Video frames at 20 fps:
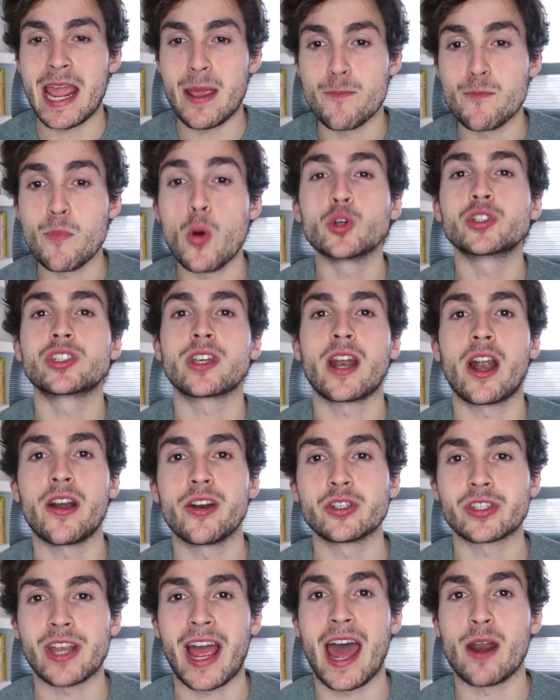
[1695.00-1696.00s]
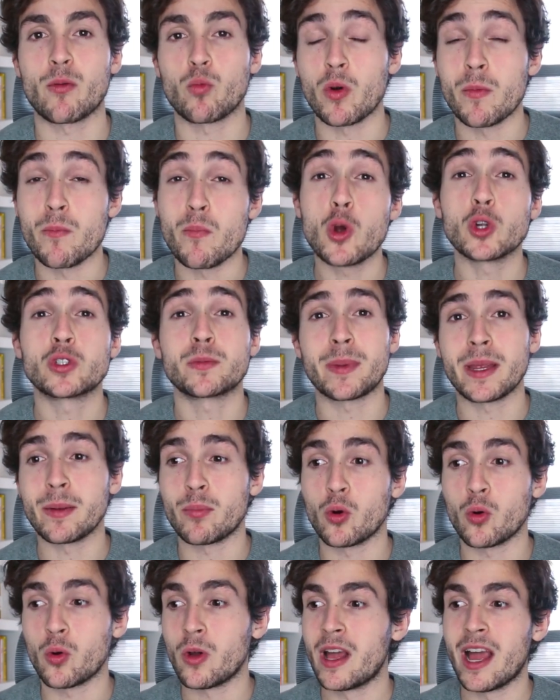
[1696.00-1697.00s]
in most scenarios and where most
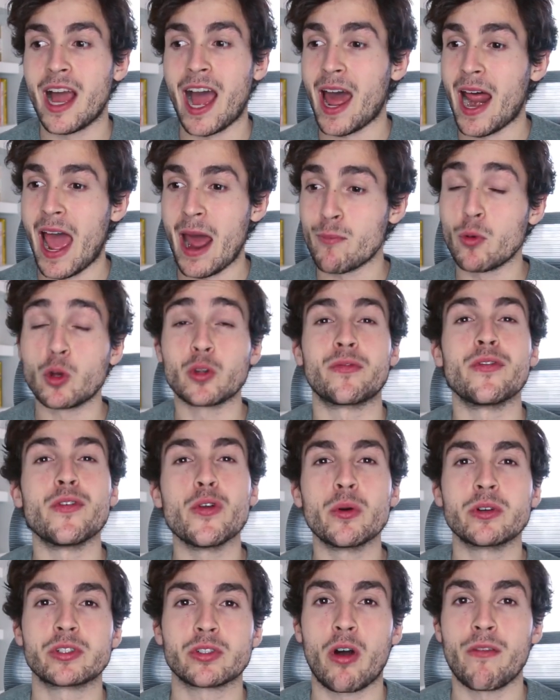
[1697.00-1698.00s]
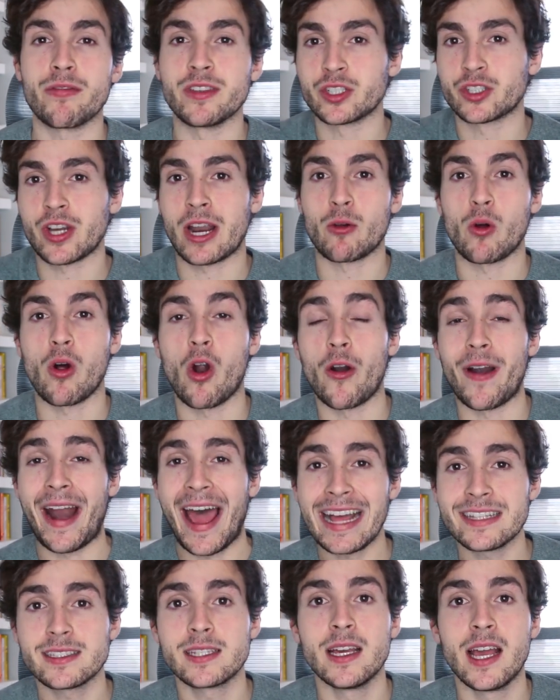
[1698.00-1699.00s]
people uh, and most viewers of this channel are
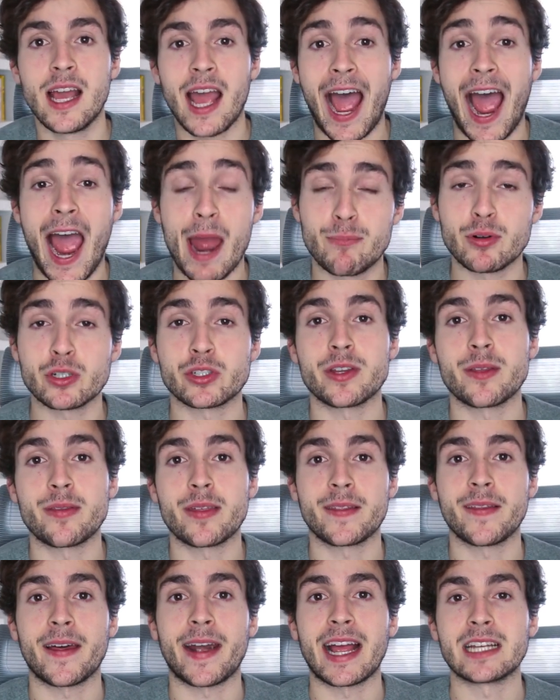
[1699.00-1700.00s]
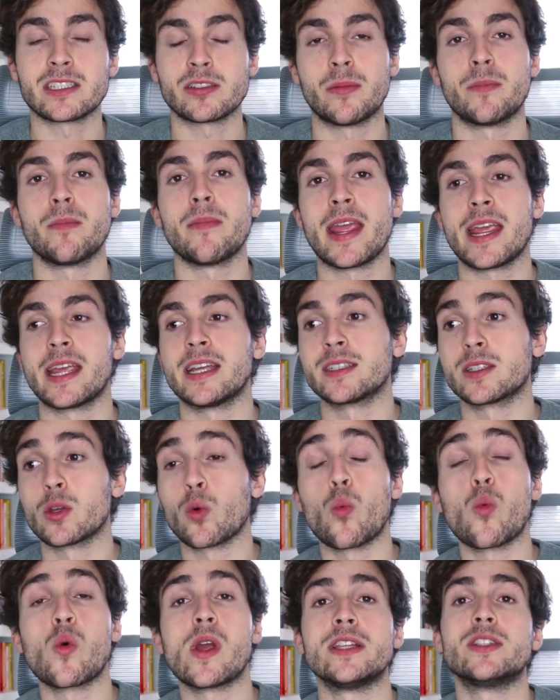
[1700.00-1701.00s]
at, I personally think that SMMA is the
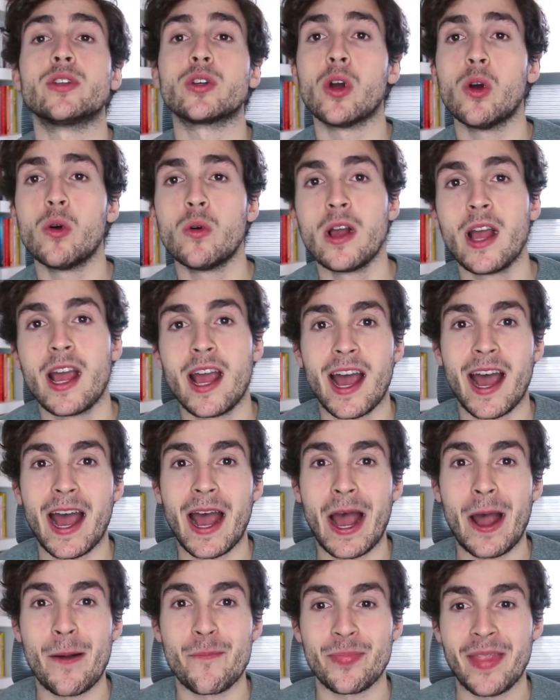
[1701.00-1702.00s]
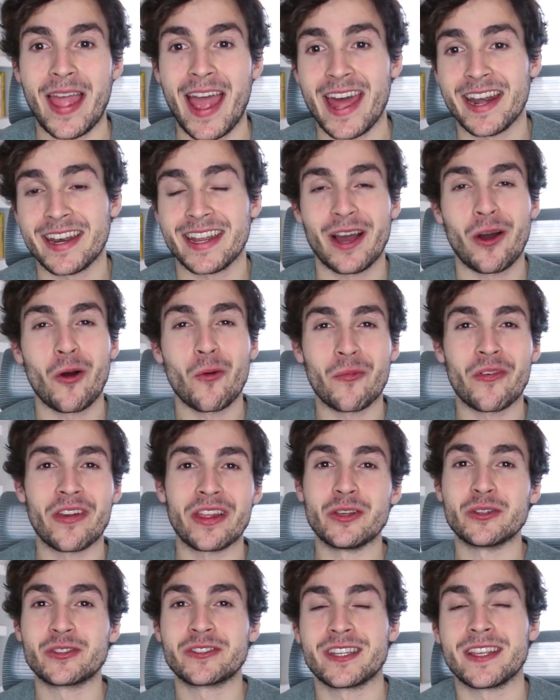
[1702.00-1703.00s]
way to go, um, and uh,
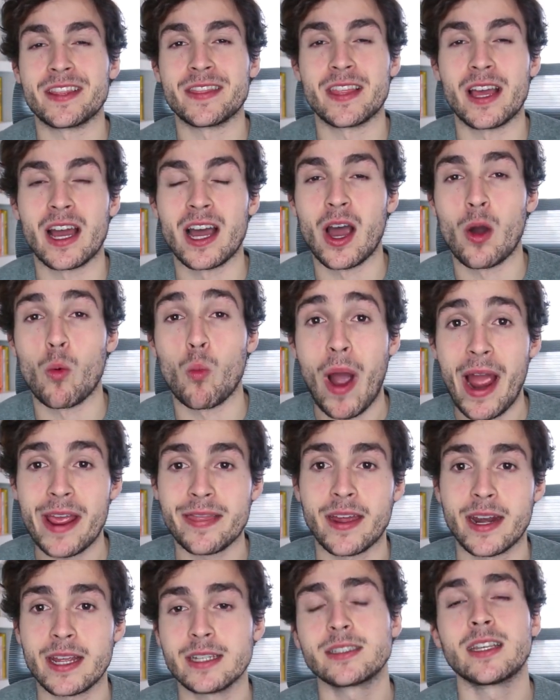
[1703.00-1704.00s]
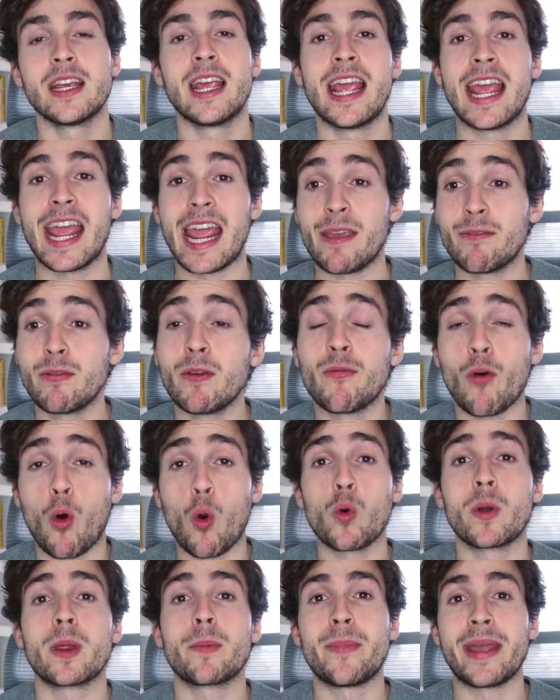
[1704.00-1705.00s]
hopefully you've seen uh, why that is. If you've
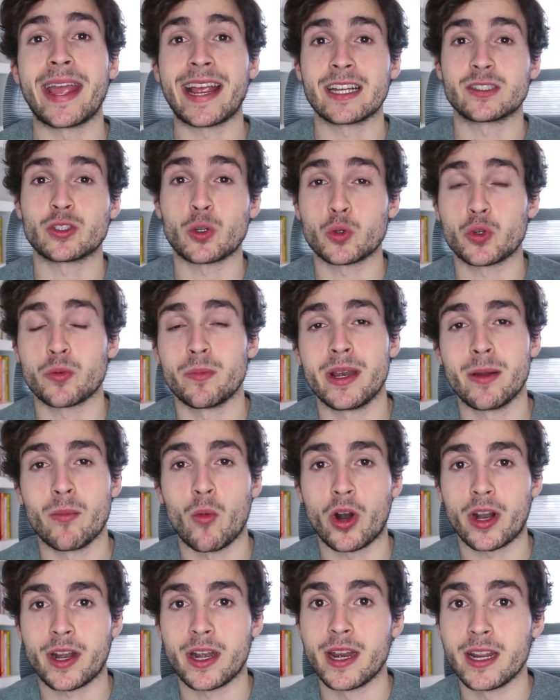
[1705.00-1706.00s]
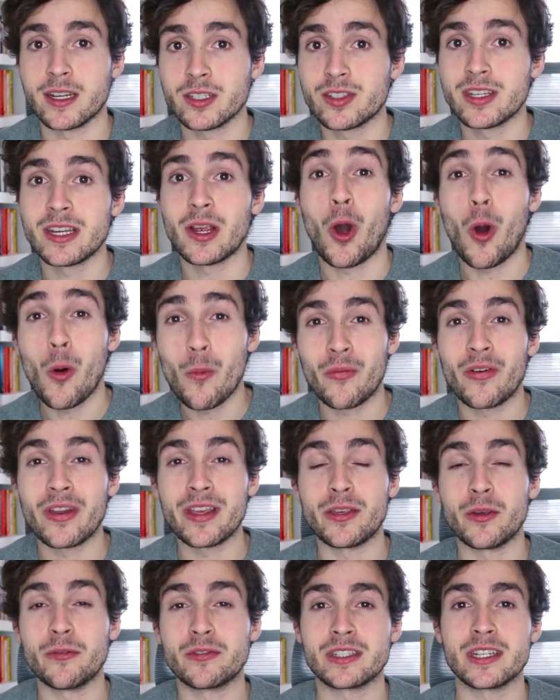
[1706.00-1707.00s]
already picked social media marketing agency,
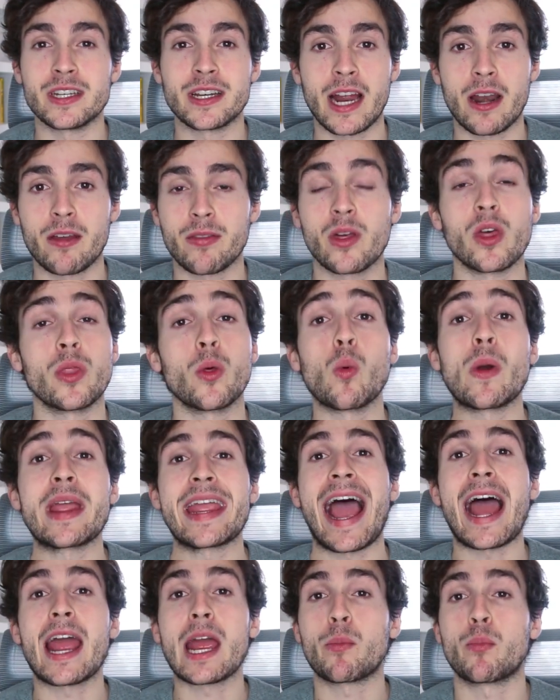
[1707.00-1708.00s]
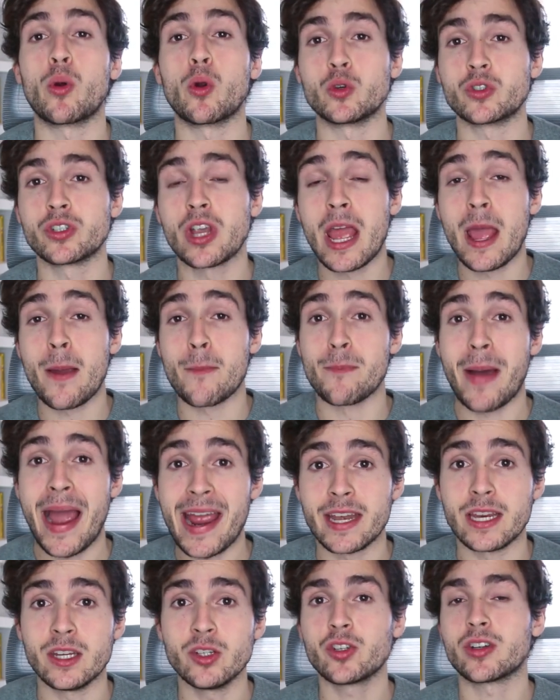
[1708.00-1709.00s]
hopefully you've seen kind of the, the way I approach
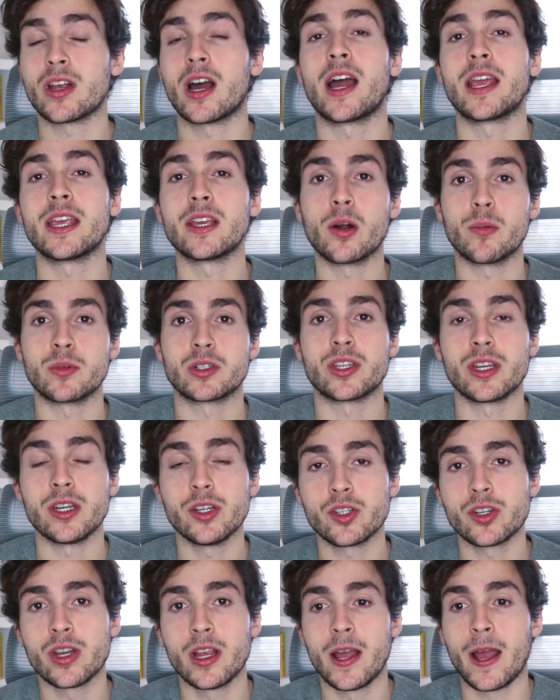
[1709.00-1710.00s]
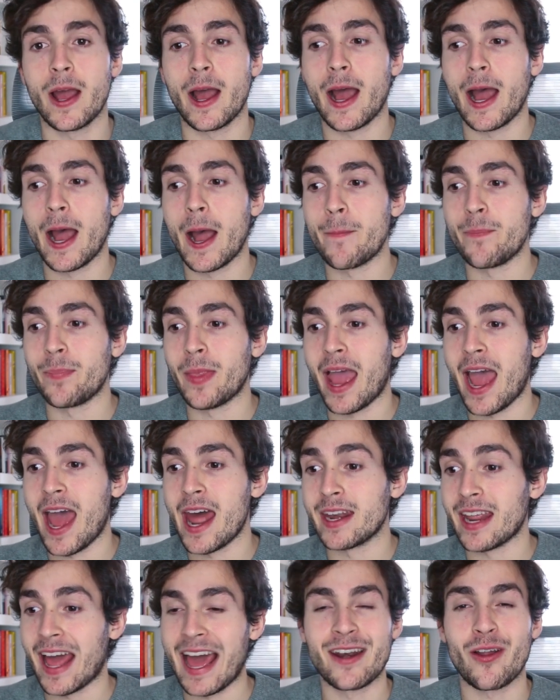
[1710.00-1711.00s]
my niche, uh, e-commerce niche, um,
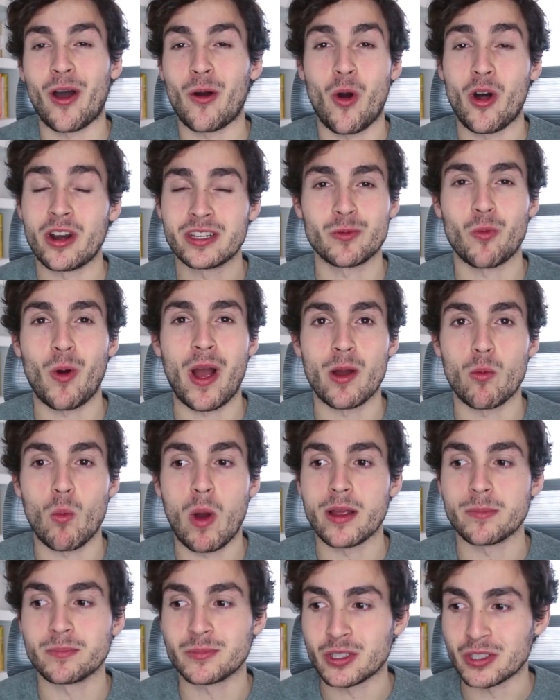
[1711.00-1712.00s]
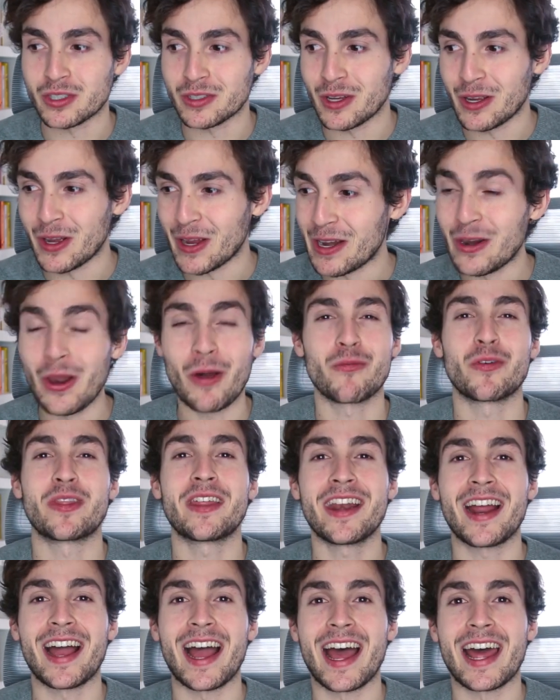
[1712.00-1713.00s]
and and honestly why, why I'm just in love
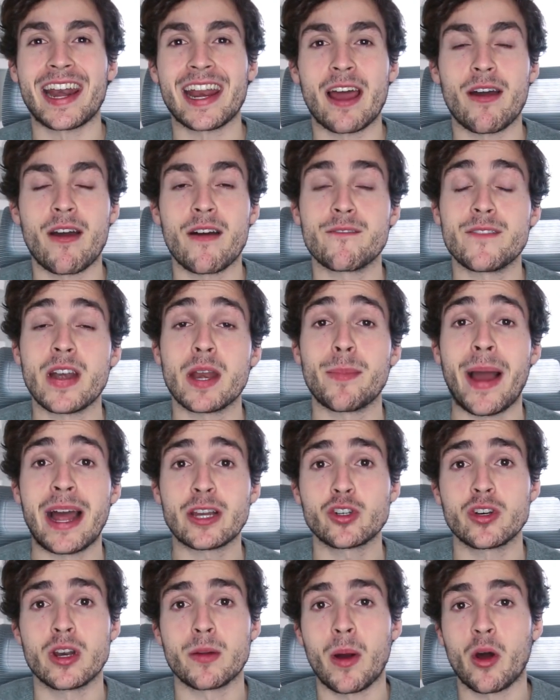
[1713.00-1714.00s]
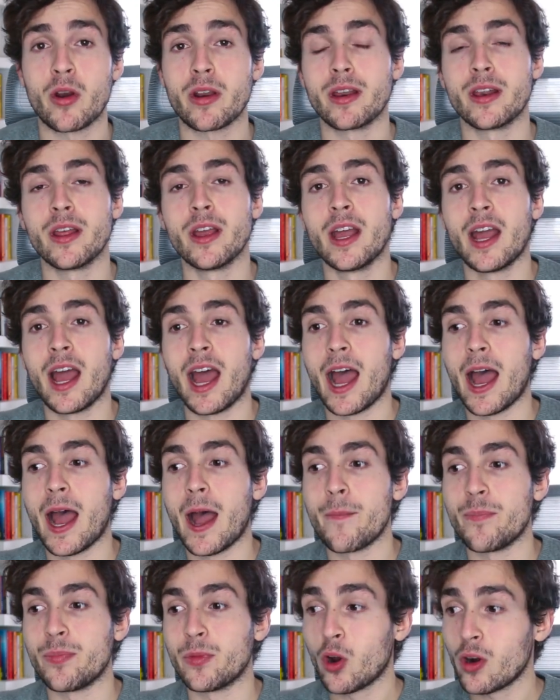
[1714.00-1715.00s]
with it and uh, I'm very passionate about it.
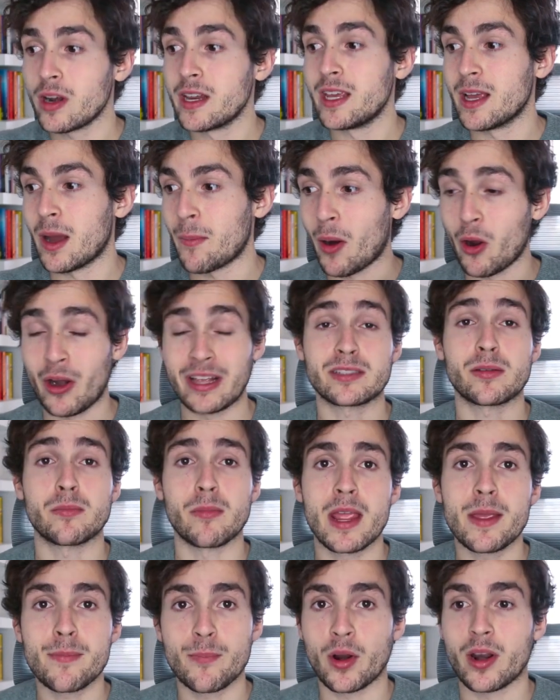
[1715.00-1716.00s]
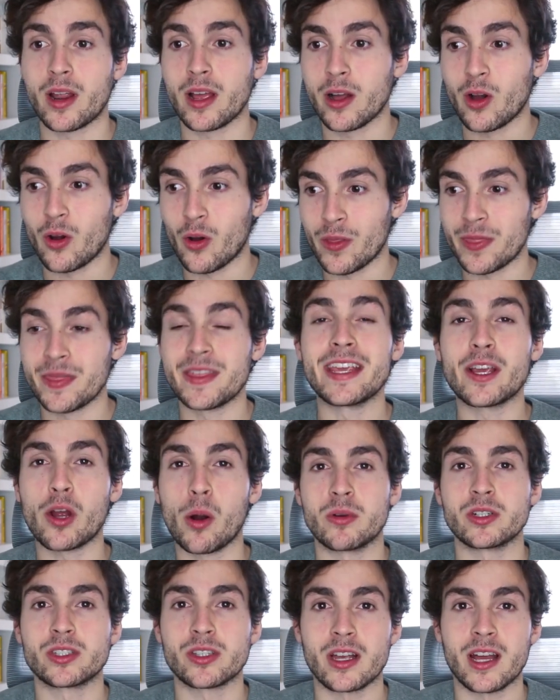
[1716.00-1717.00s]
Um, not only about SMMA, but the
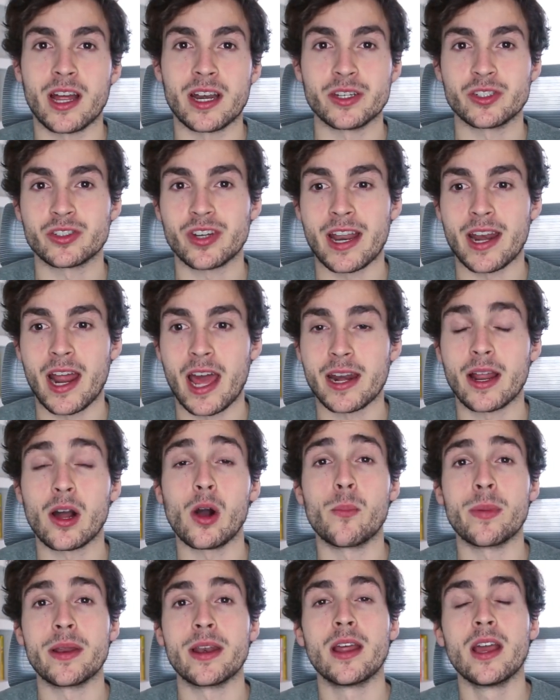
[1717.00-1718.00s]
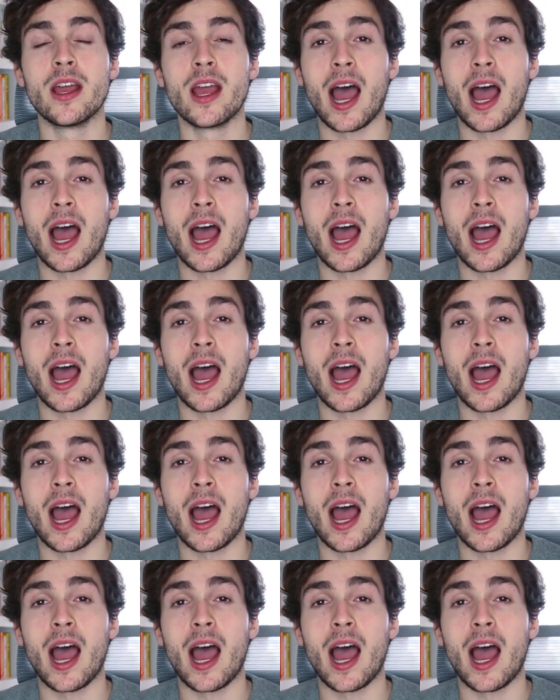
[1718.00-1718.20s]
e-commerce uh, niche and, and helping